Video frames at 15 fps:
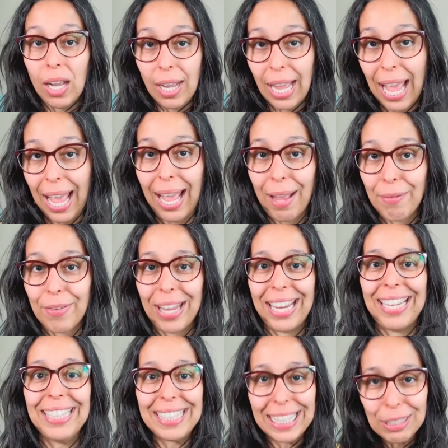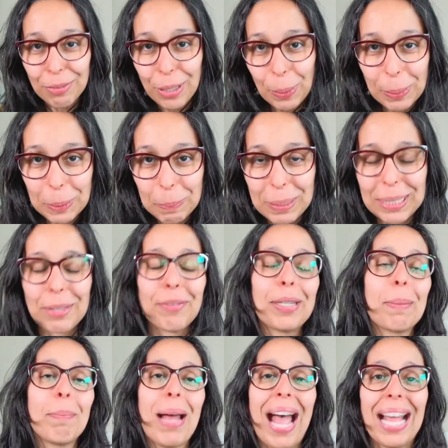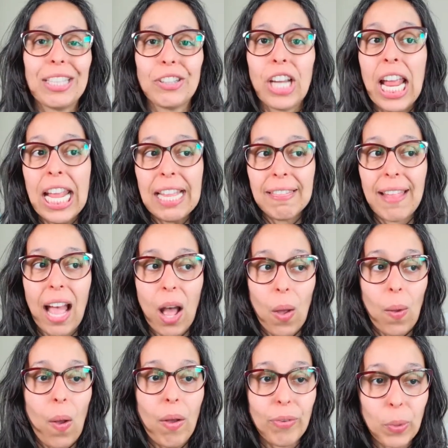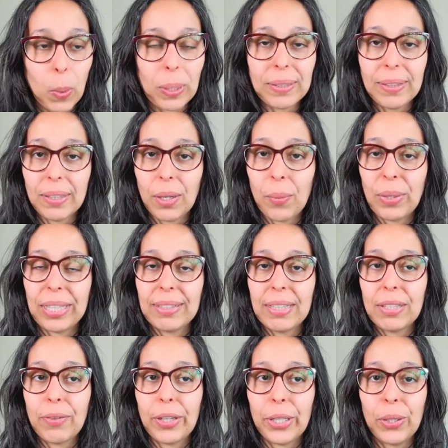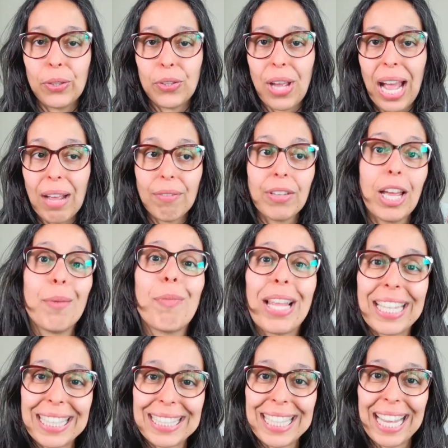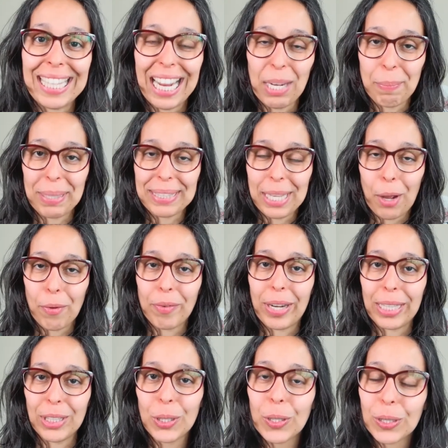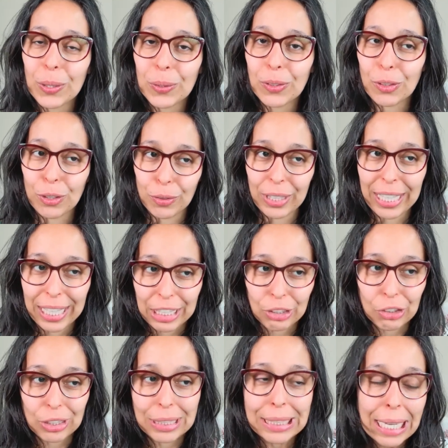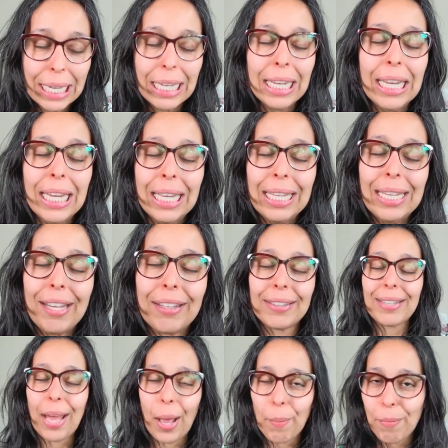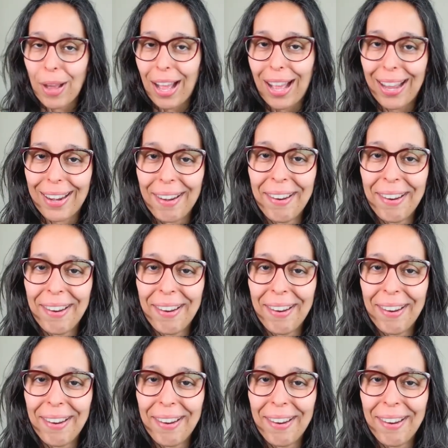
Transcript: having that very specific badge. Now, of course, there are reasons for you to have them. Like I said, I myself, I took those certifications some I,